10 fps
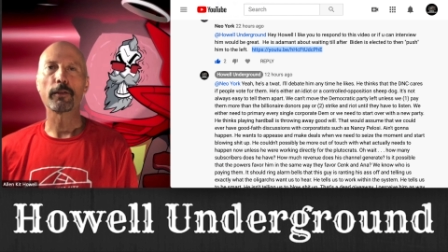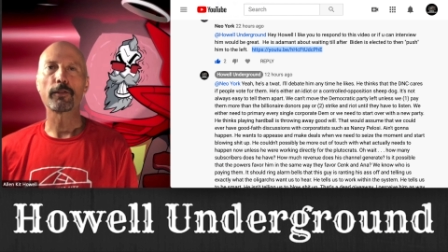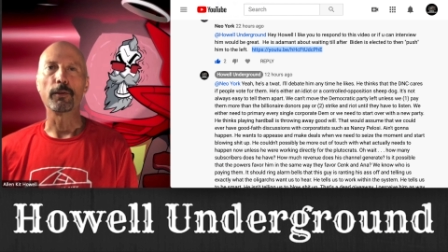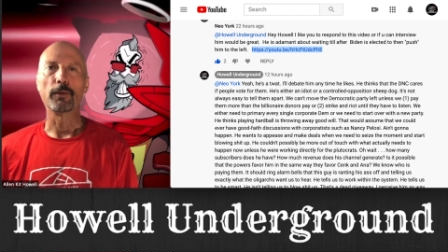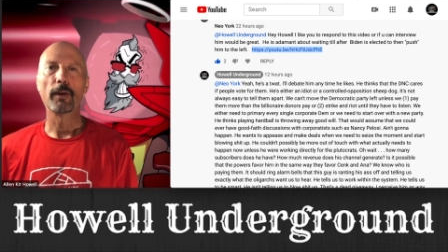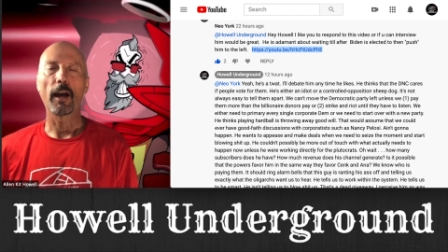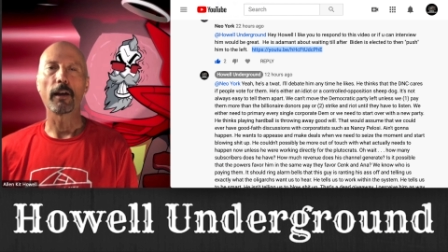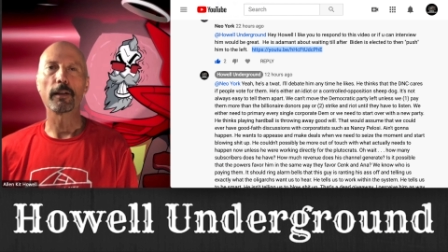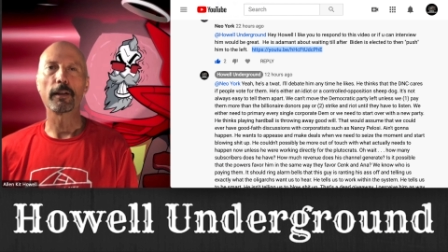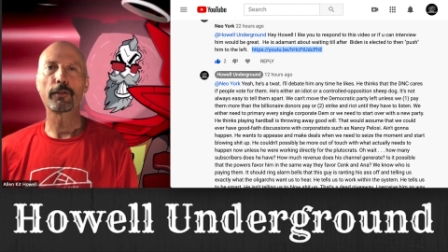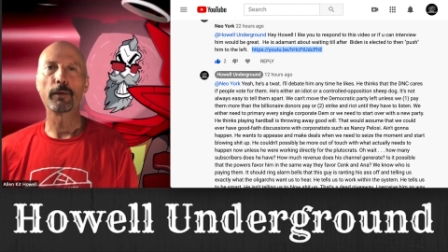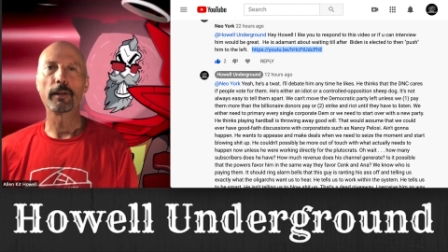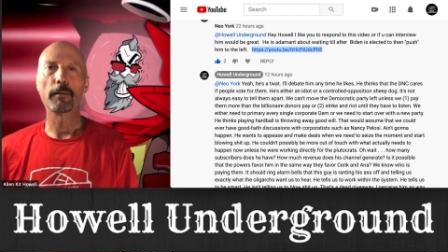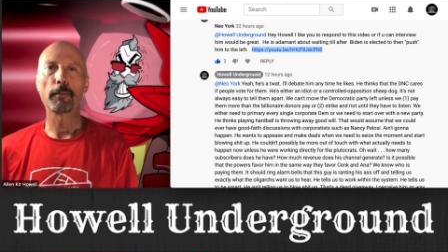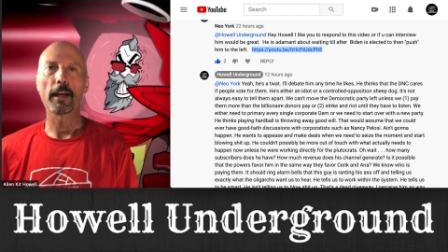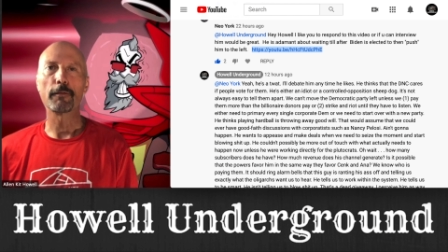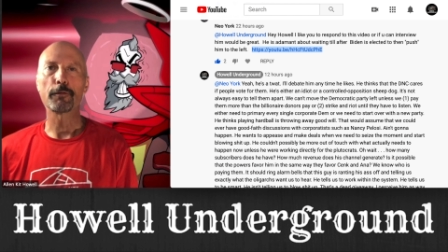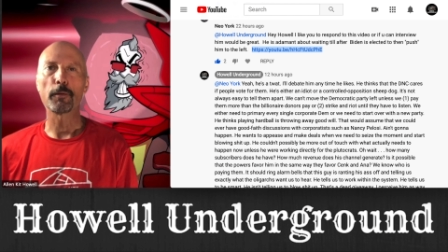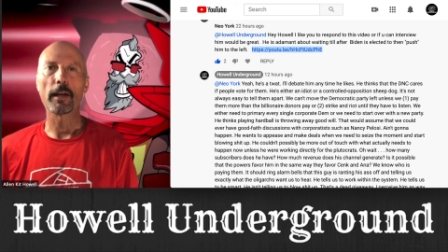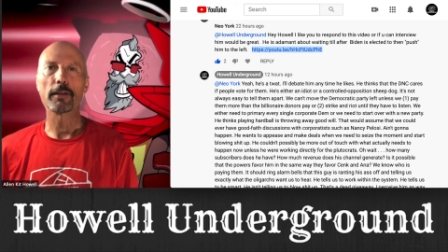to. I'll link to it in my
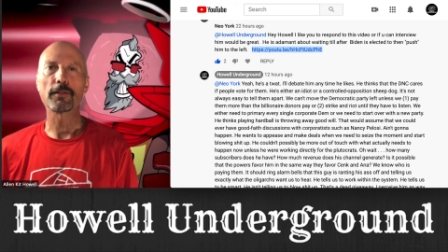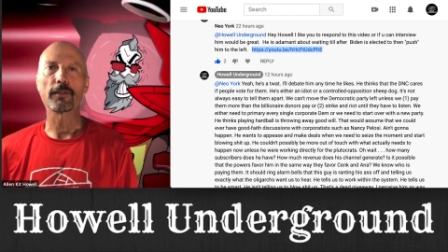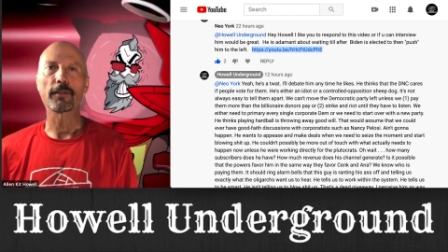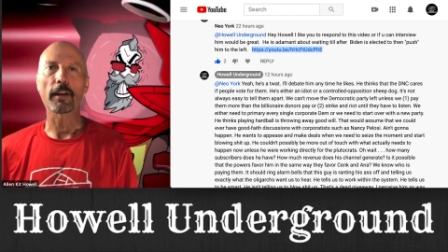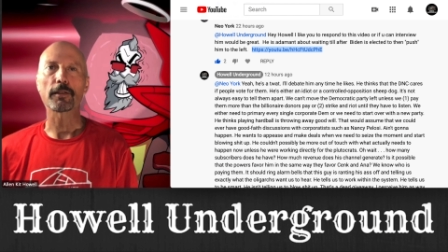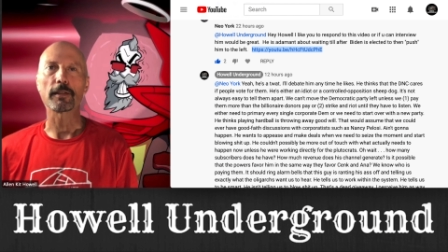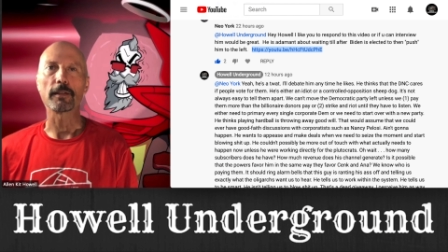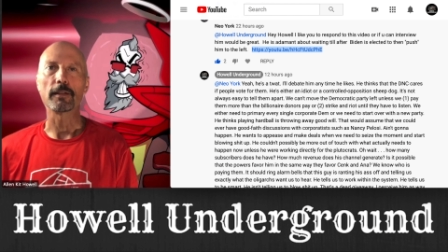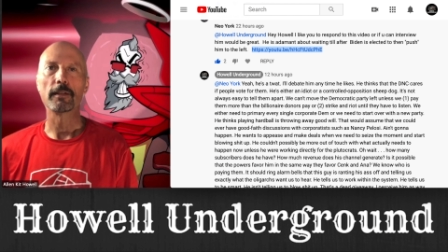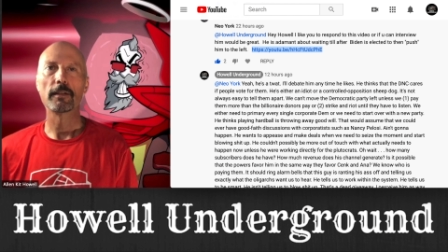information section.